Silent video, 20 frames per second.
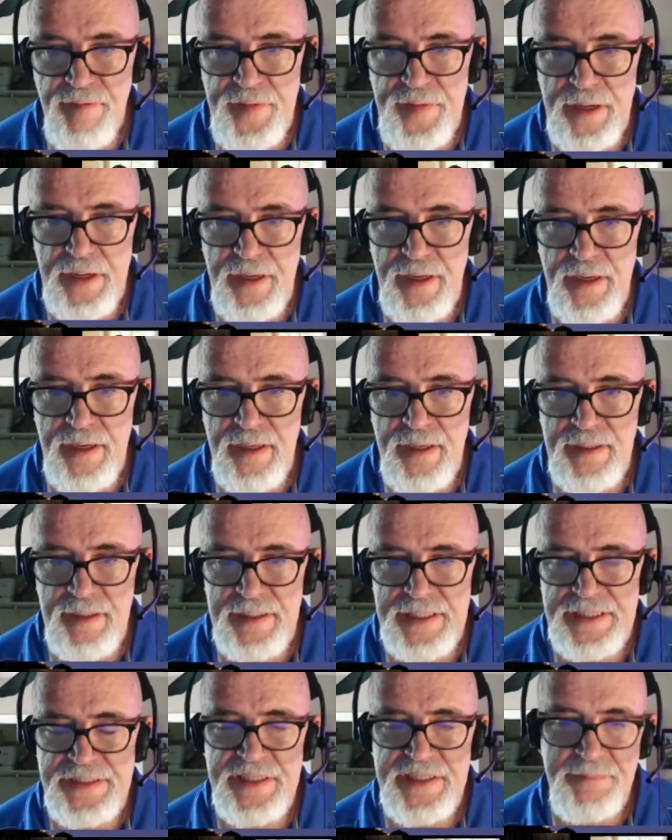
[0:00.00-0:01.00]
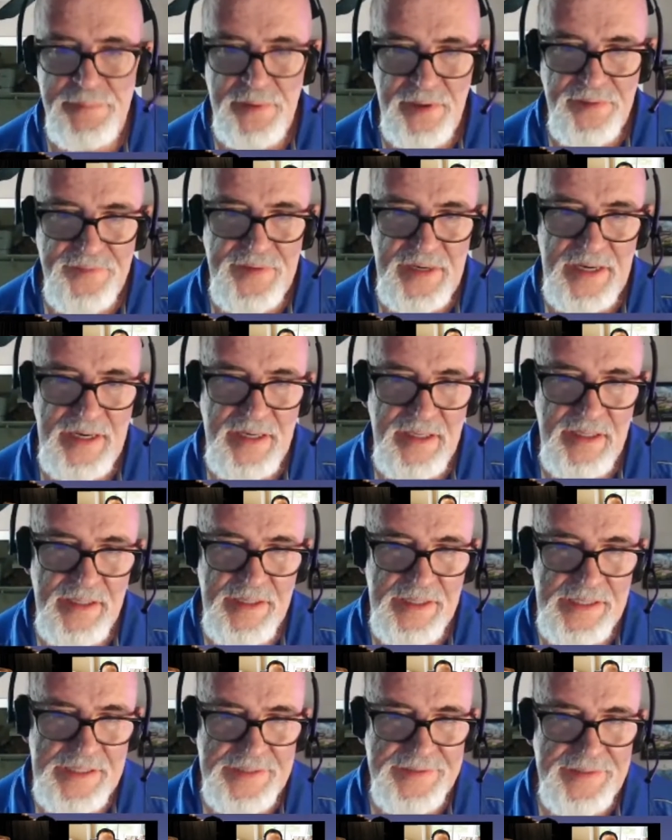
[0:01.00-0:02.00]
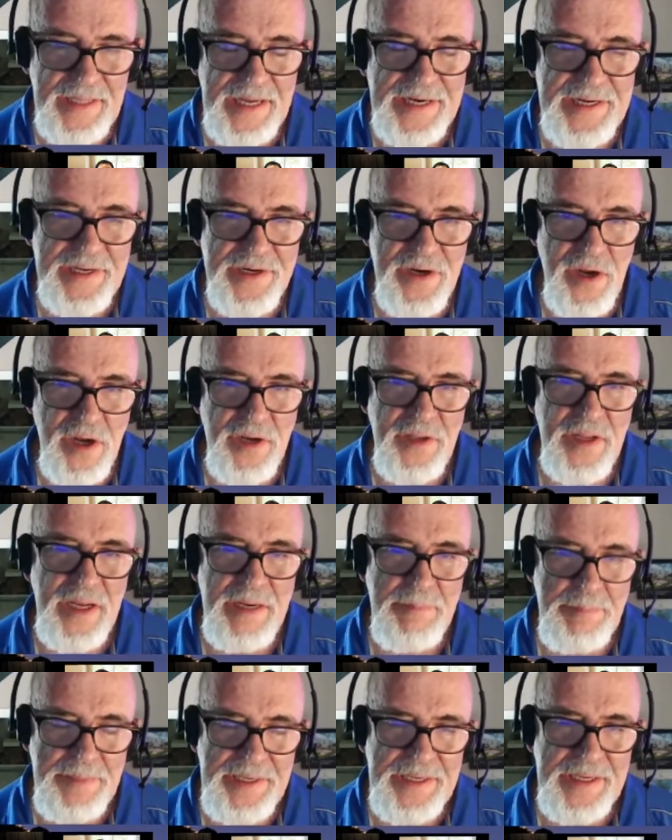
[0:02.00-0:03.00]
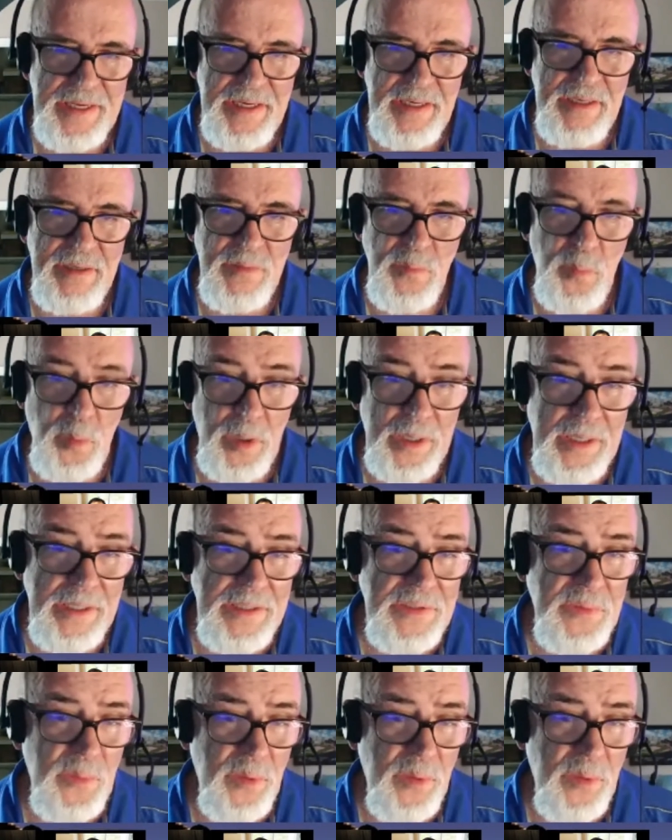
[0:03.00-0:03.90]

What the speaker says: The LinkedIn profile is like an online beacon, working